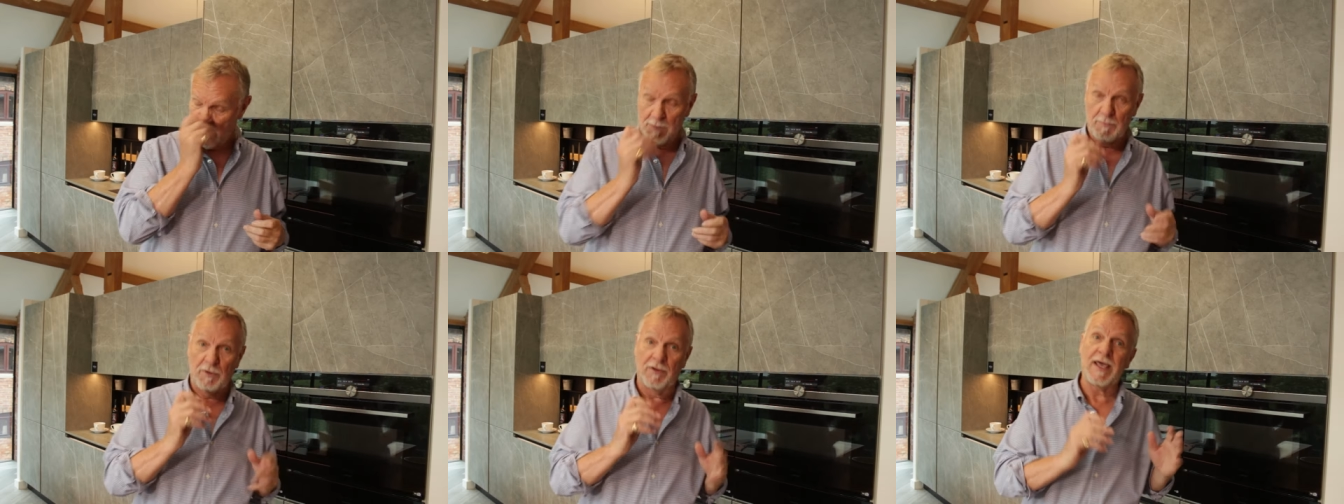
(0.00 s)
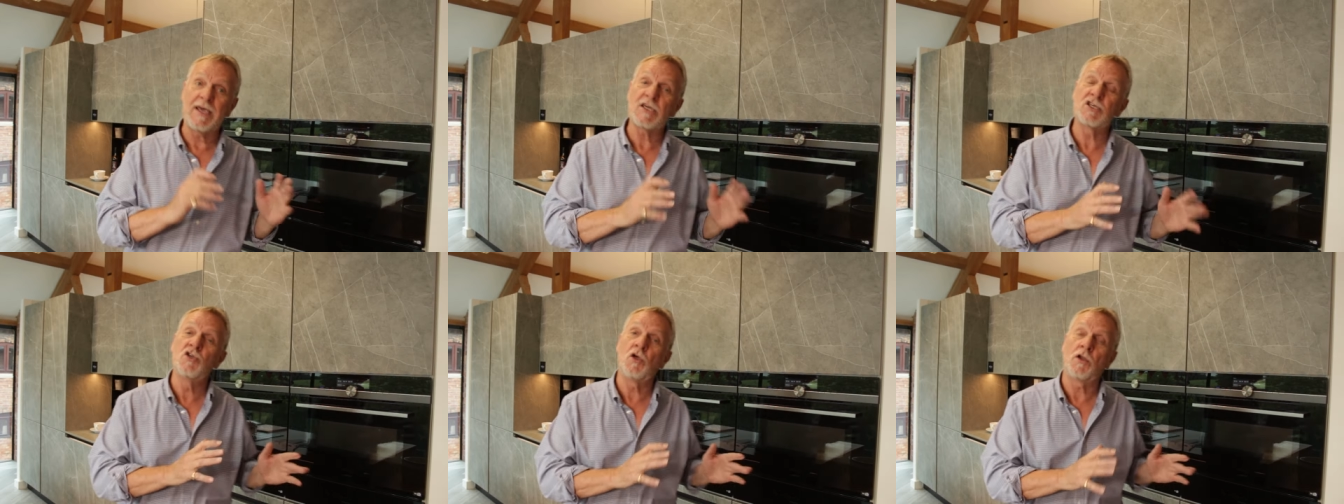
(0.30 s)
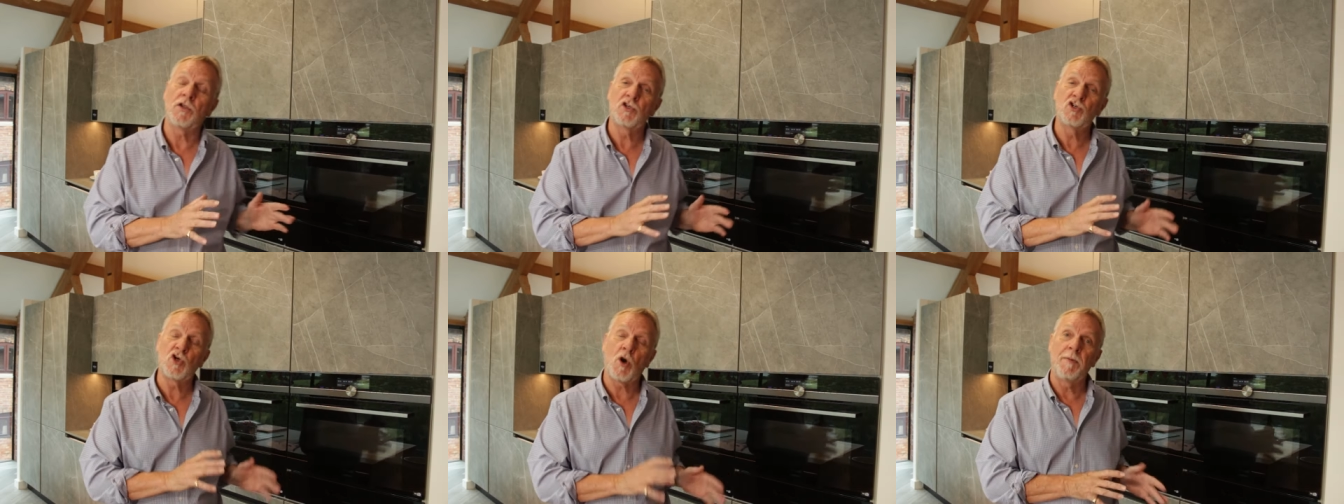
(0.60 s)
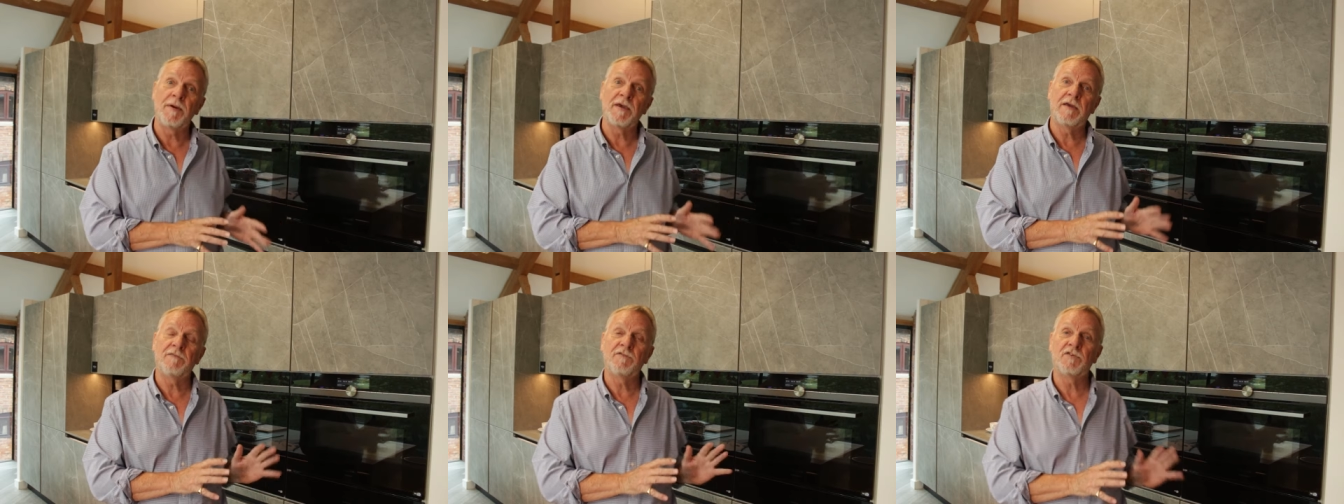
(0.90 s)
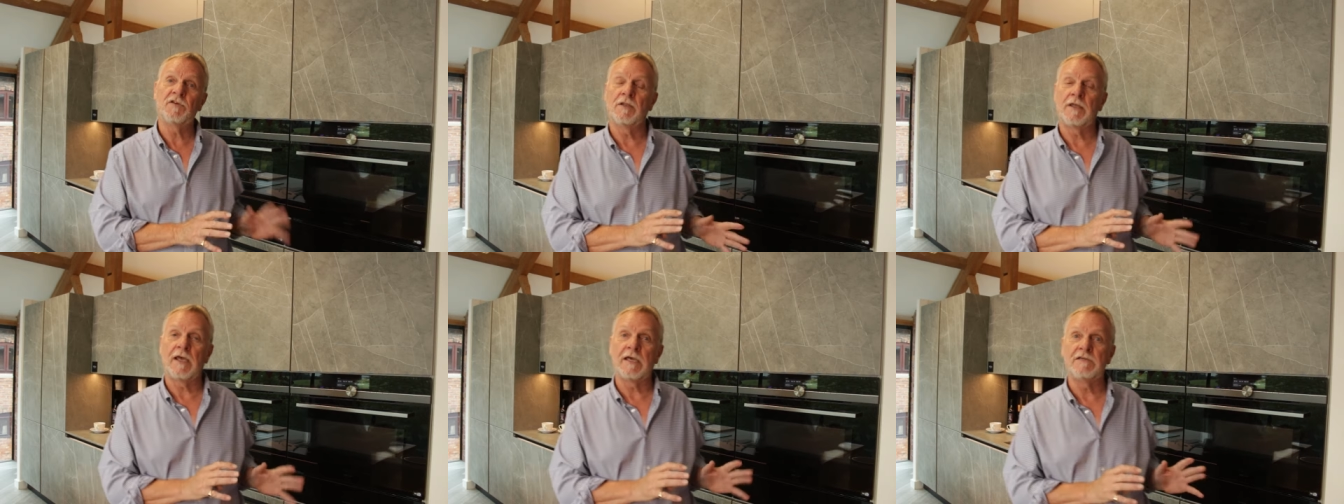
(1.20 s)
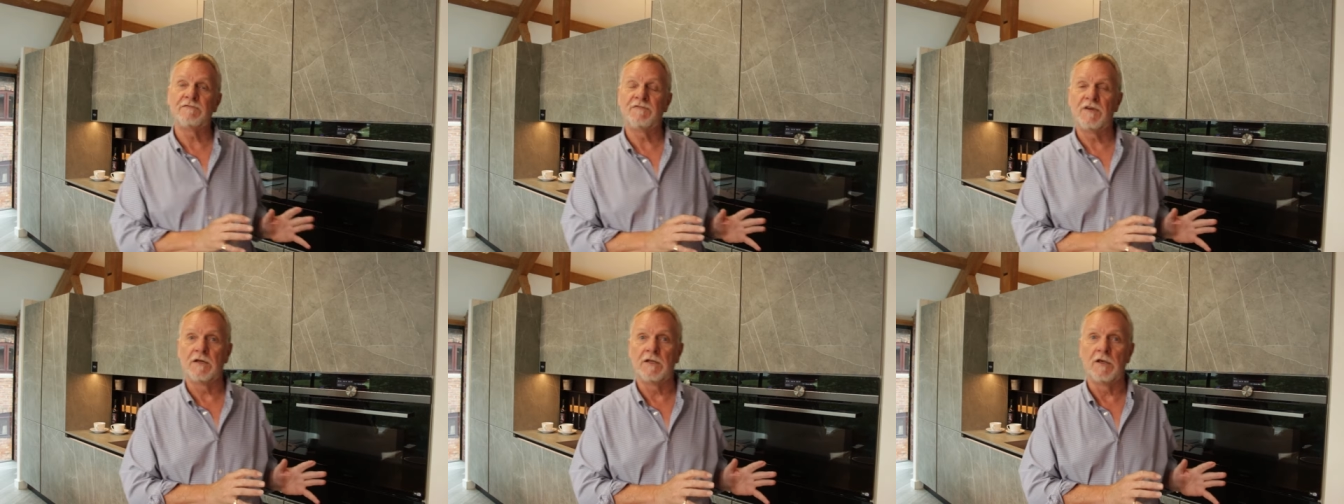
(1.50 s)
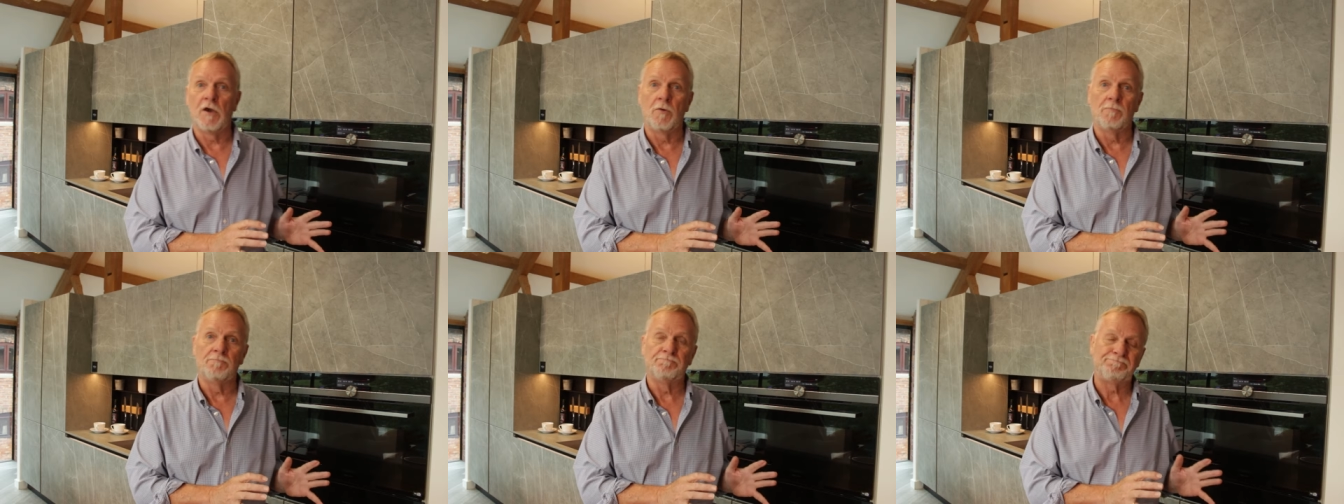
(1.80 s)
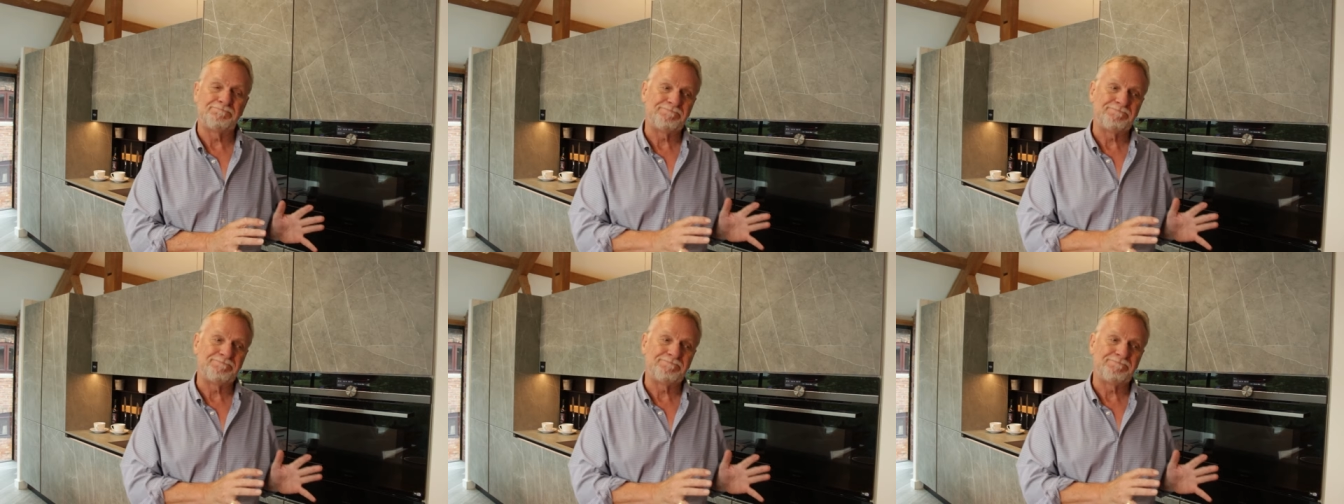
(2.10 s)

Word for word: But that's not the topic of today's video.